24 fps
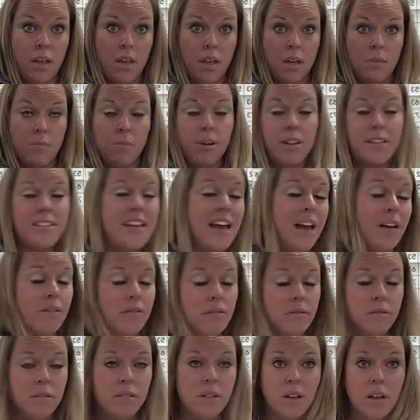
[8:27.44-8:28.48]
Put it down.
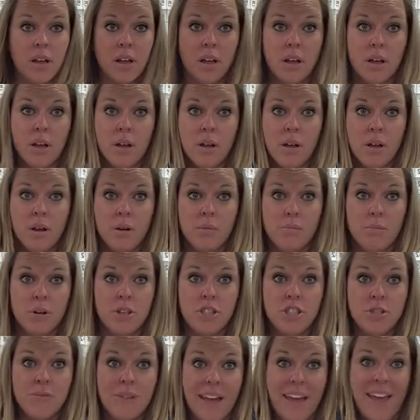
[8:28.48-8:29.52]

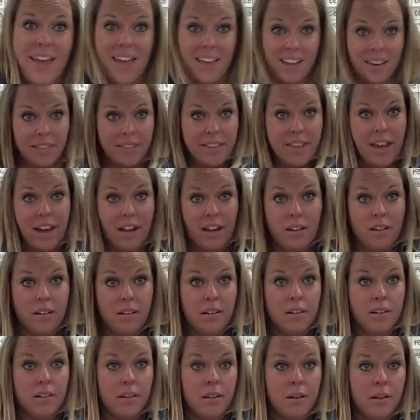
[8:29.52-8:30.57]
Put your right hand in the air.
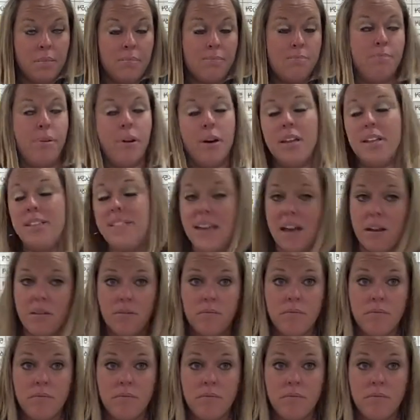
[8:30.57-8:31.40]
Put it down.